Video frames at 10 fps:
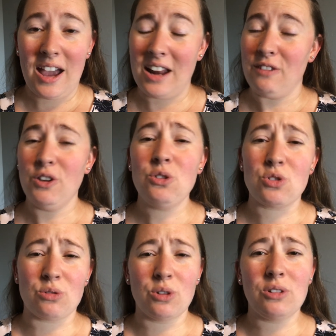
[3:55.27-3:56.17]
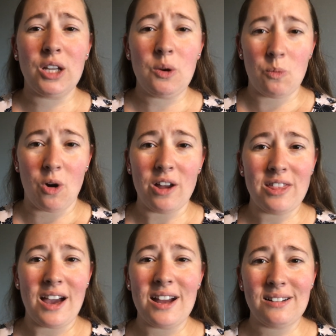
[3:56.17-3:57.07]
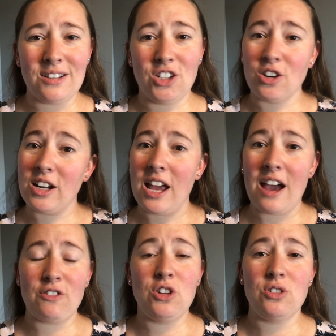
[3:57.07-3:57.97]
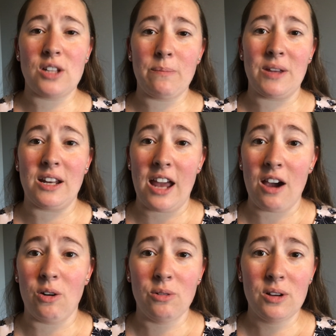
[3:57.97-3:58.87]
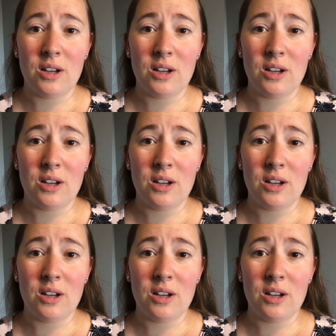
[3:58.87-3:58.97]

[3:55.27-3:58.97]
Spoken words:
And if you truly want that, you're going to have to do something now.